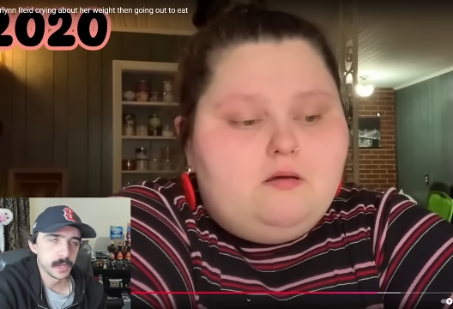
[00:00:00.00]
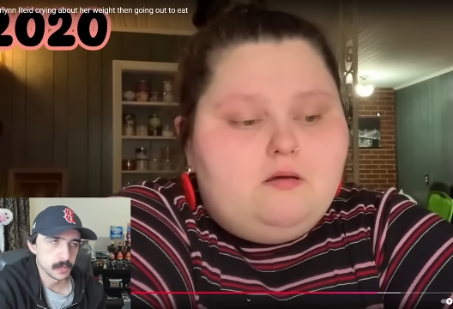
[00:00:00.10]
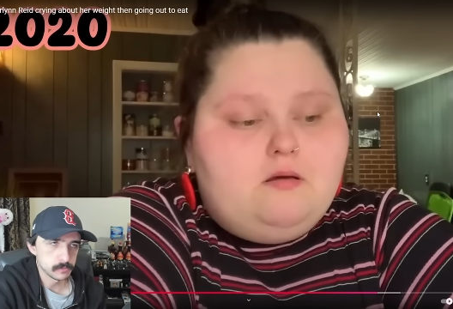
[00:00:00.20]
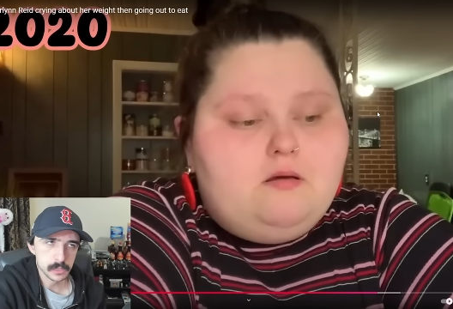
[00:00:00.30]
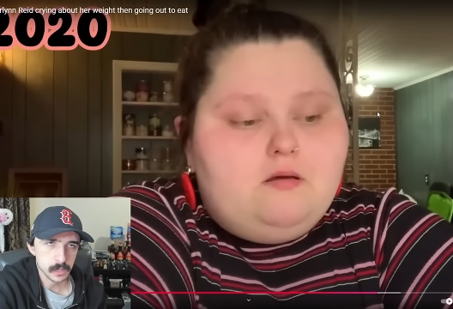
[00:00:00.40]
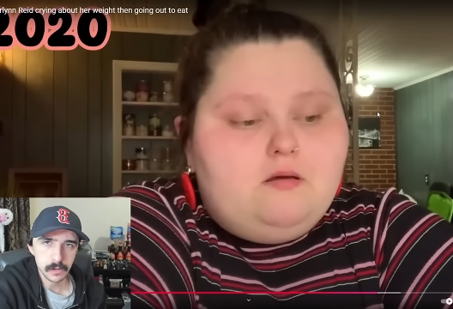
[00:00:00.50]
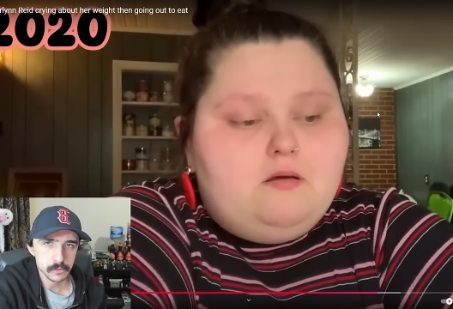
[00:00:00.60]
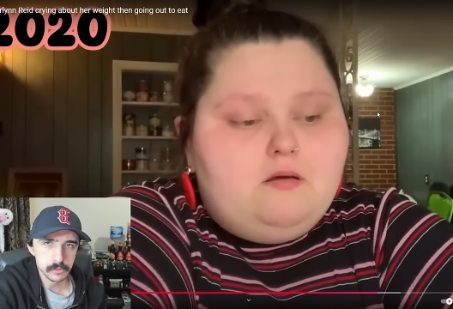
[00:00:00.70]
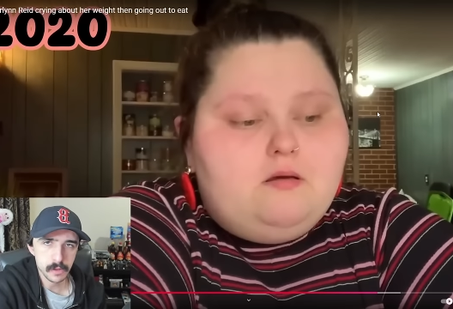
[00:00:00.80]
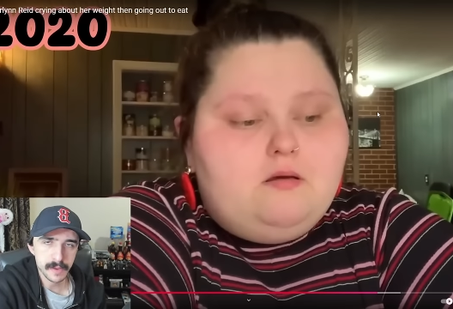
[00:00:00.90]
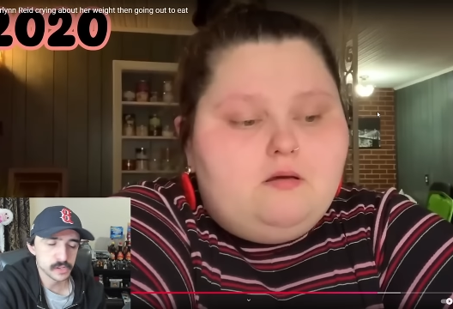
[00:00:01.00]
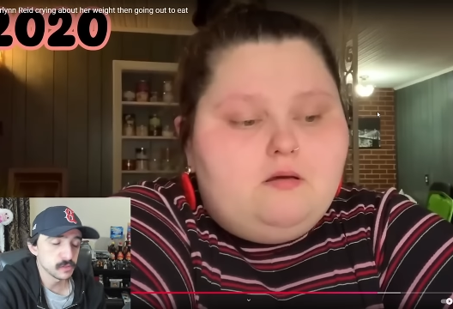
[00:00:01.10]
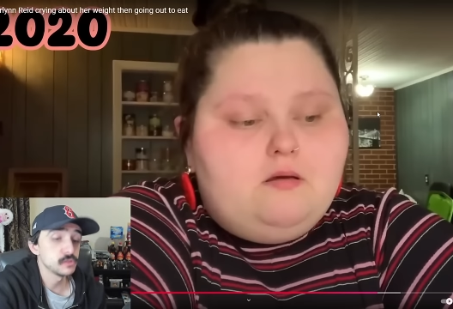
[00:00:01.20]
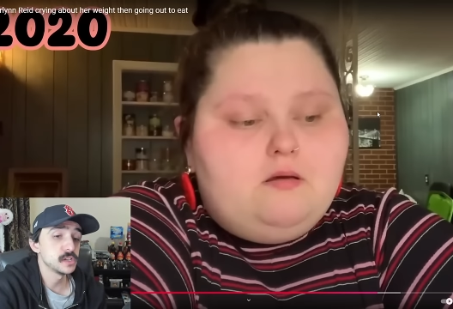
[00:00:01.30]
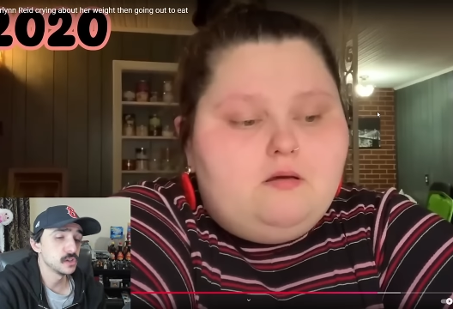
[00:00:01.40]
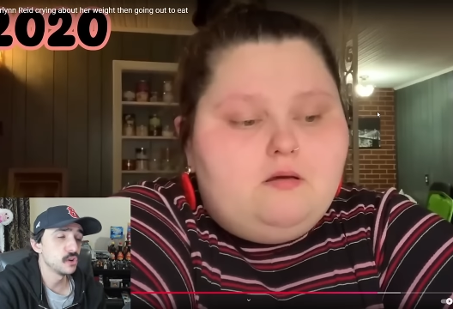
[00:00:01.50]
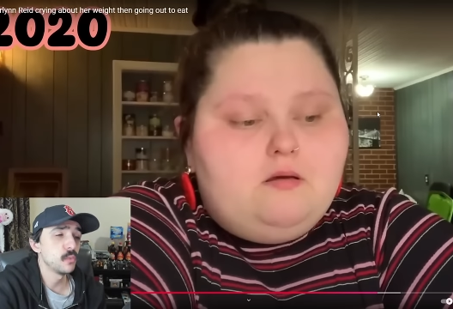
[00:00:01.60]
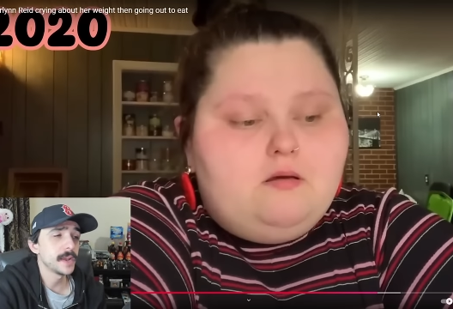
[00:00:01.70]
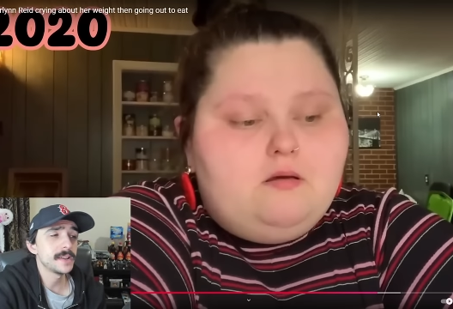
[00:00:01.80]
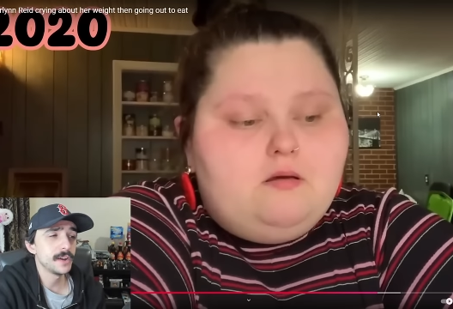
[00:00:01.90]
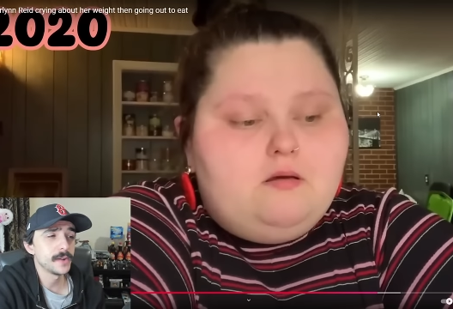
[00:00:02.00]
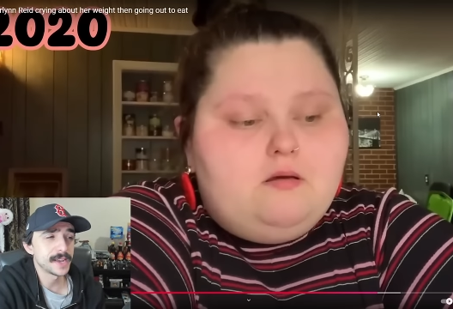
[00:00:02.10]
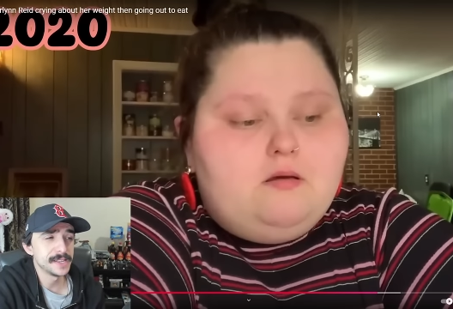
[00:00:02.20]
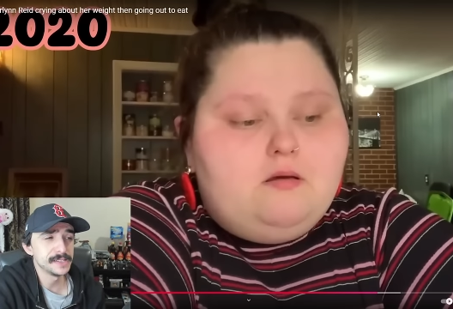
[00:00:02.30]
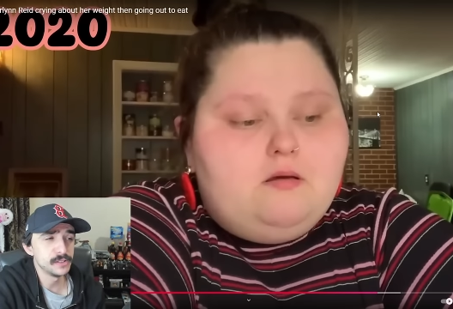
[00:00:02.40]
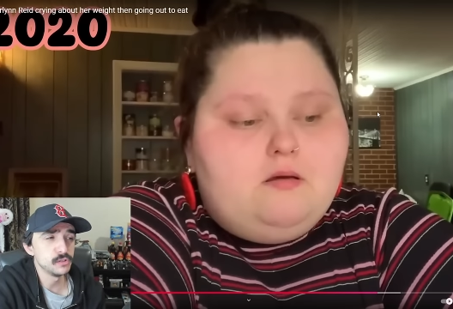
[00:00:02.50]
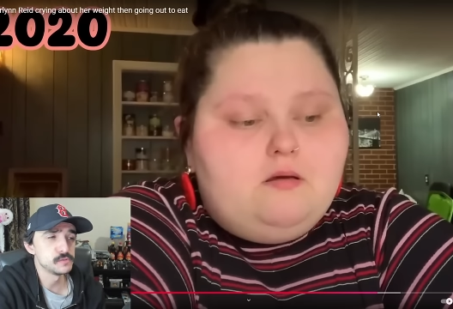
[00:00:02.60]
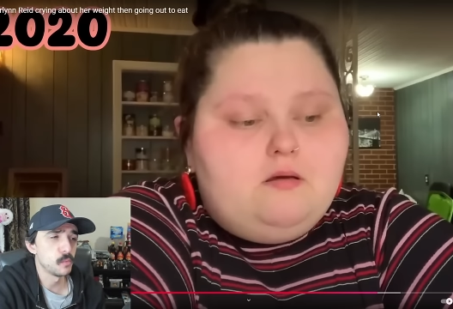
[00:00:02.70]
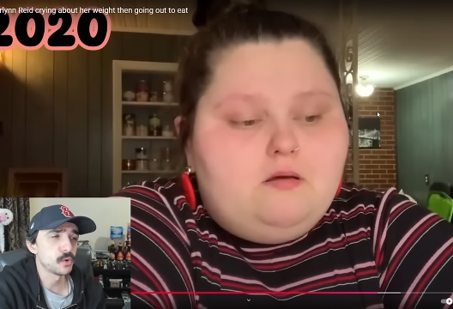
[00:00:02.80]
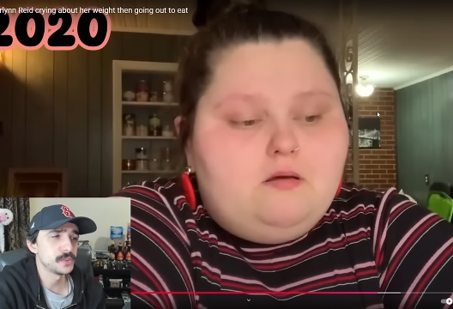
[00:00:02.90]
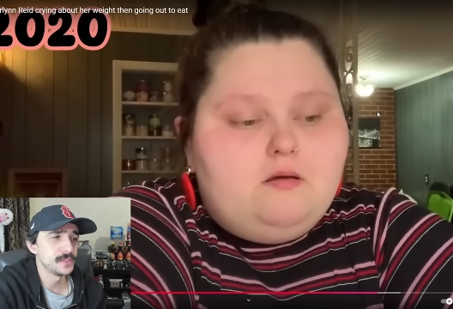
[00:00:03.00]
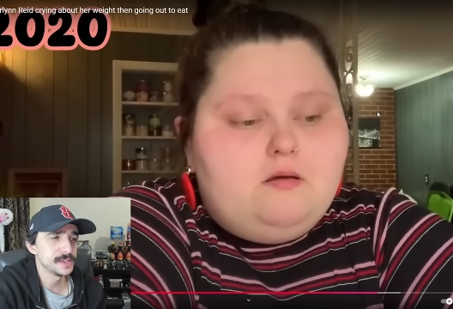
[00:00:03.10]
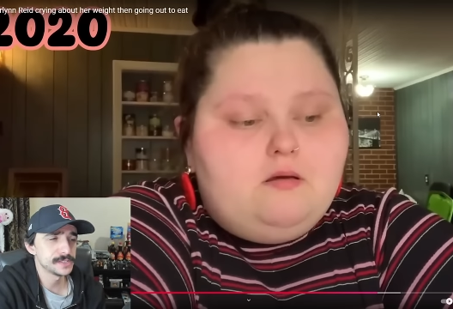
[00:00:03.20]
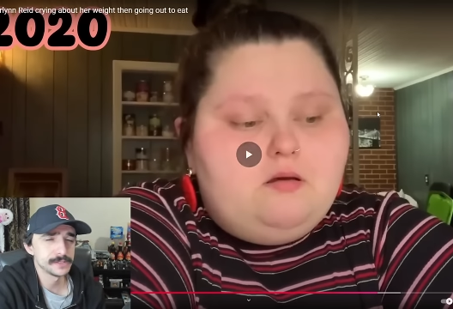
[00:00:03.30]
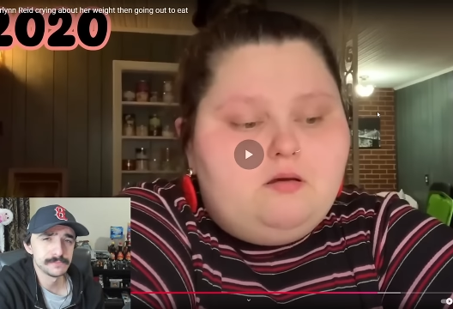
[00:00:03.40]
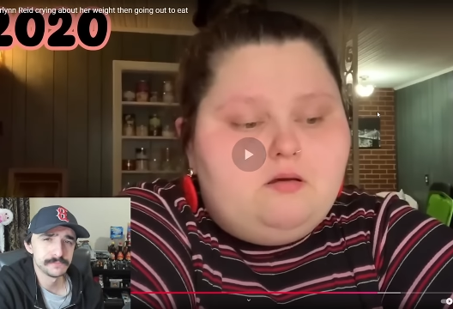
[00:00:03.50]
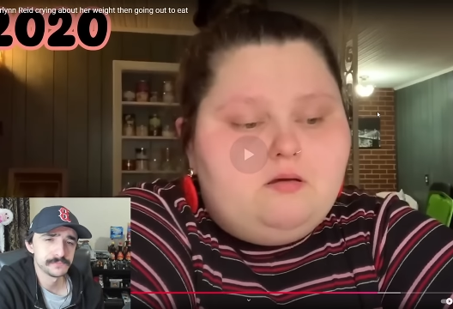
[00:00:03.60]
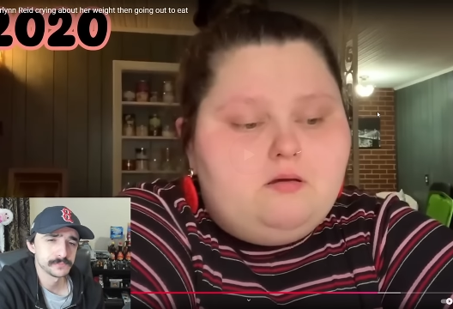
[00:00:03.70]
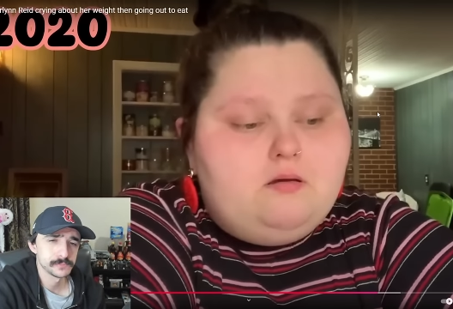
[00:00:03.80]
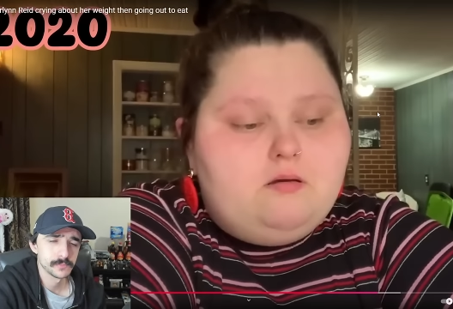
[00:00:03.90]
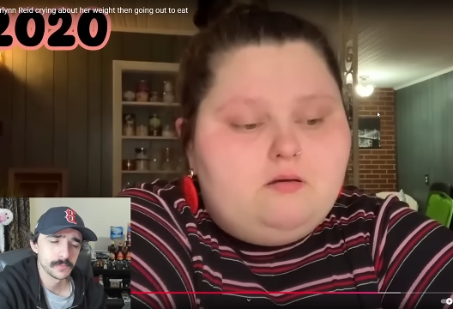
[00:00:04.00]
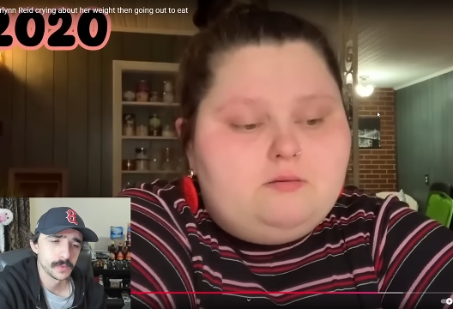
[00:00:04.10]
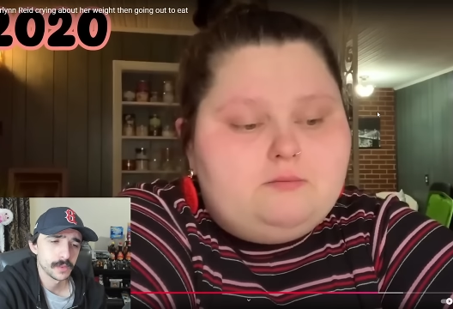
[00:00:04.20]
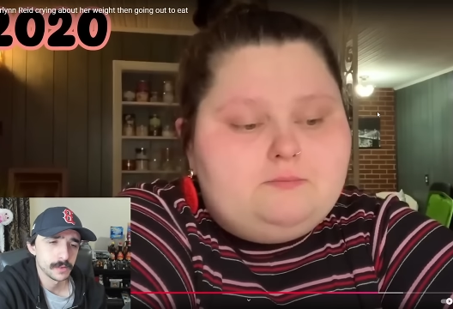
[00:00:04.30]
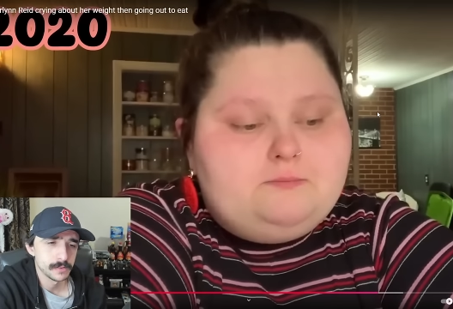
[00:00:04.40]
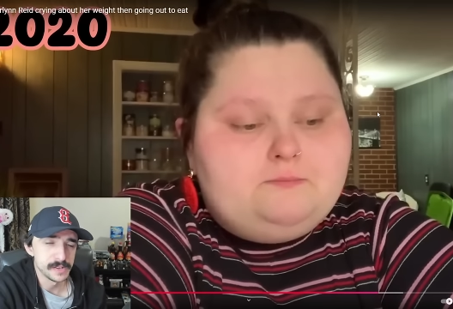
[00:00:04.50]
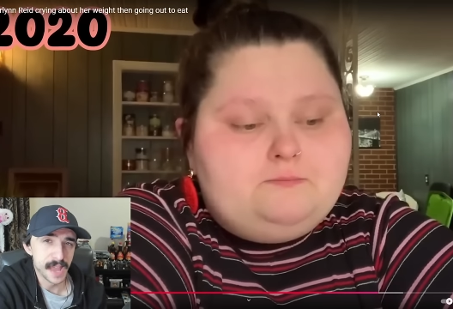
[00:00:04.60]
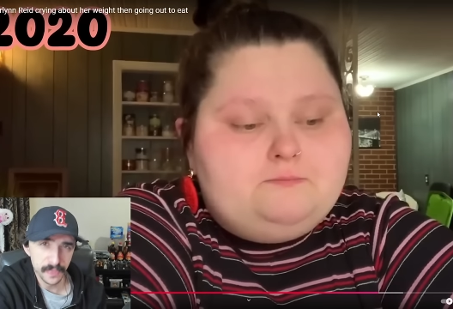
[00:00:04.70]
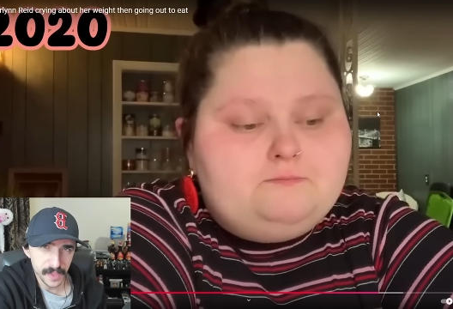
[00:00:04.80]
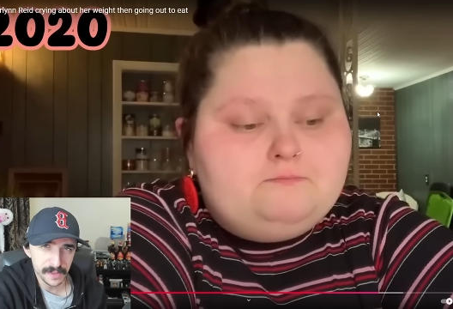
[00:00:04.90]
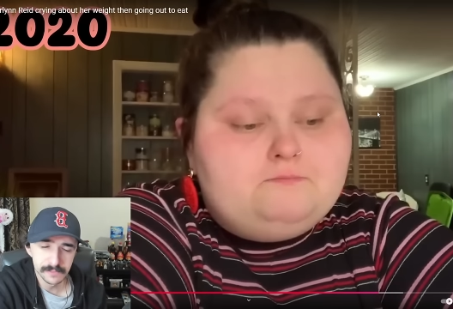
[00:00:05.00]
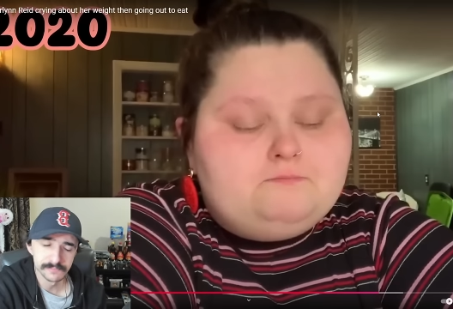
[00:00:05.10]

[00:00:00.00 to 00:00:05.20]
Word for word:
Speaker 1: I like you can imagine losing no weight and going, I need to lose more than this. Nothing.